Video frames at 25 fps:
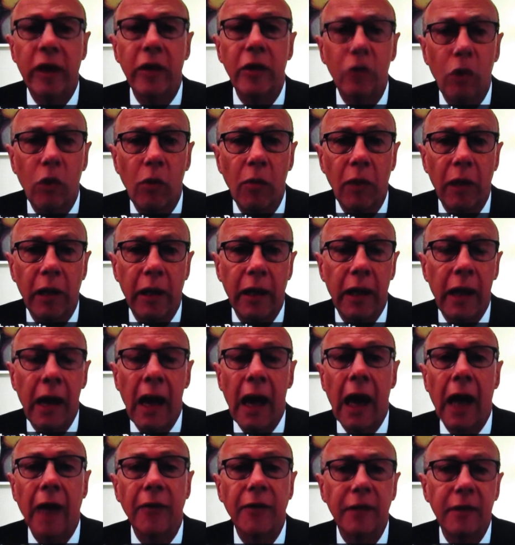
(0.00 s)
working
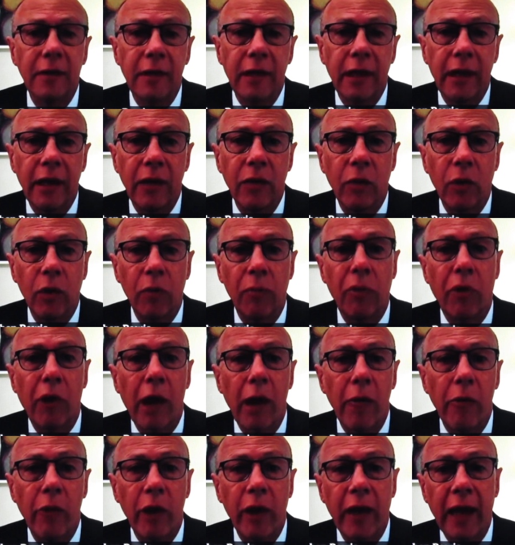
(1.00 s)
normally, as indeed will
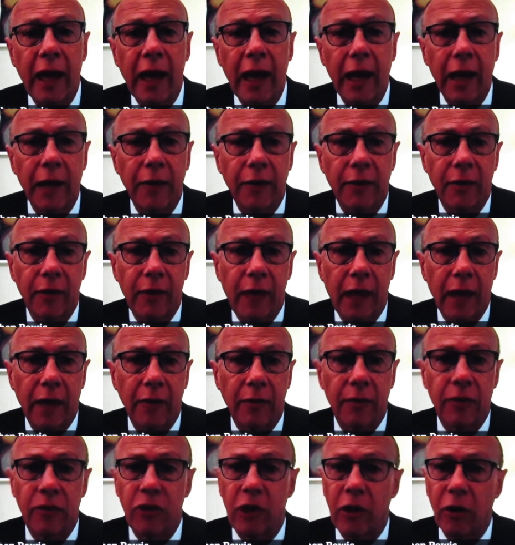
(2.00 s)
primary care, so
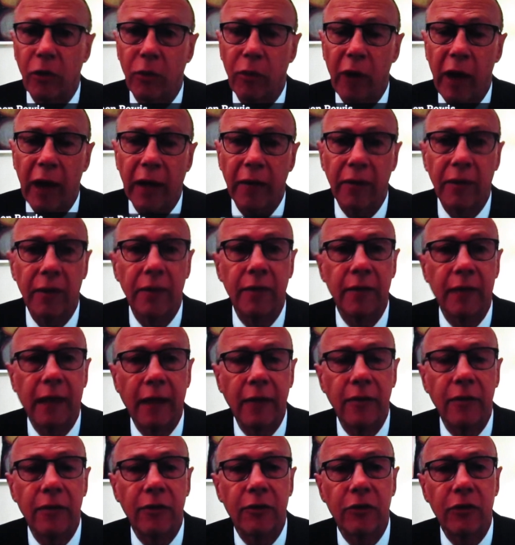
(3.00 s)
that's general practice,
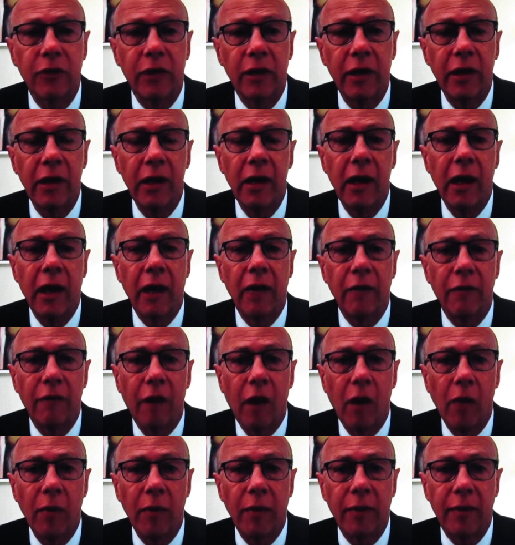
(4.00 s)
dentistry
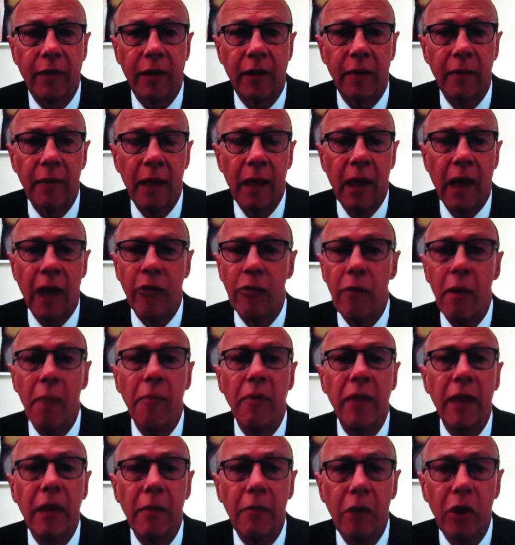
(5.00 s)
and pharmacy. And
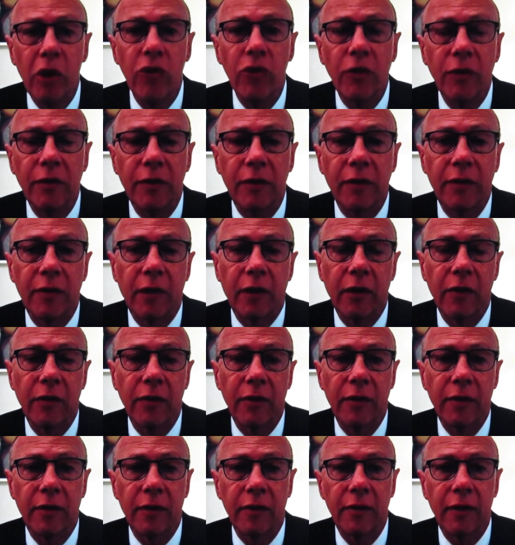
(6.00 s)
remember, the emergency
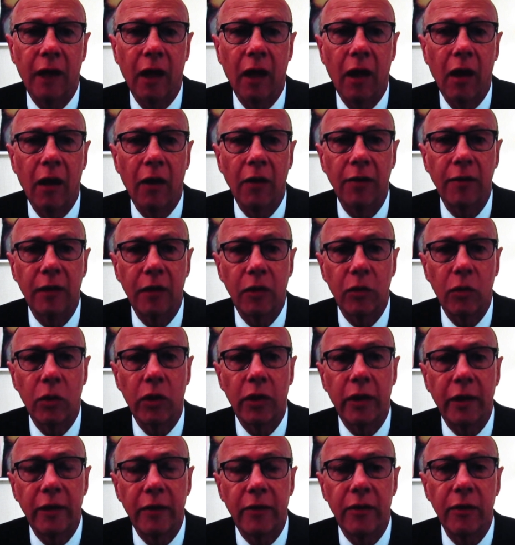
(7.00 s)
services are still
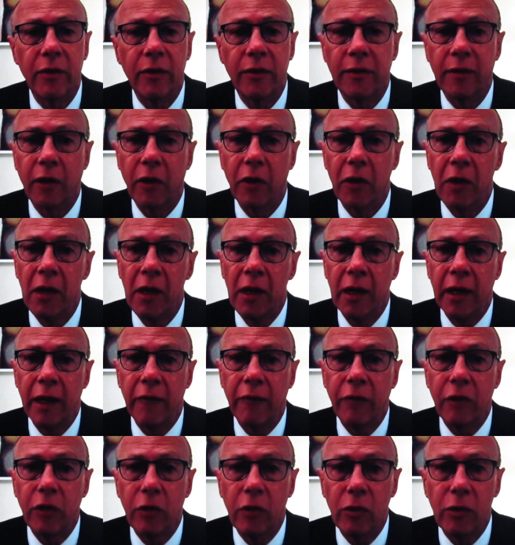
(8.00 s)
working too, so
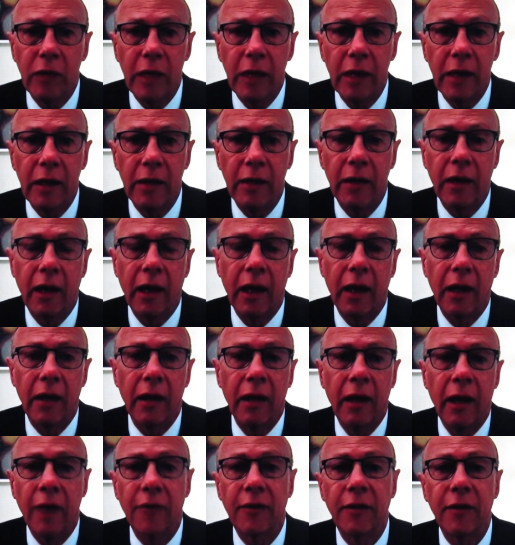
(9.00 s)
if you need
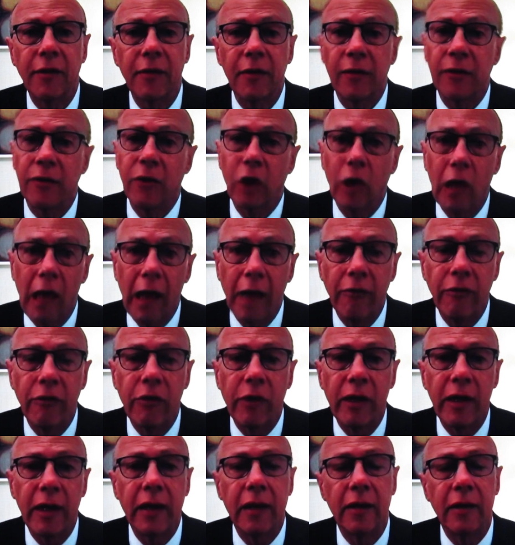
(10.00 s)
assistance for a
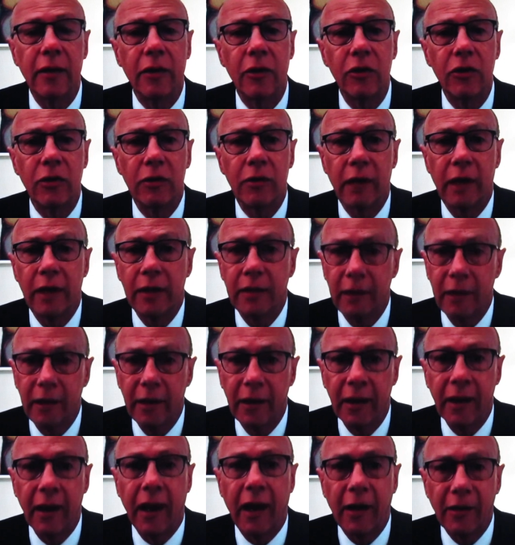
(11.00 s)
life-threatening condition,
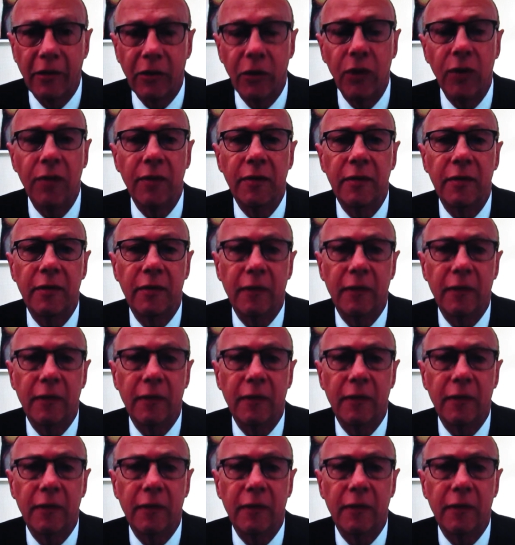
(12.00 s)
then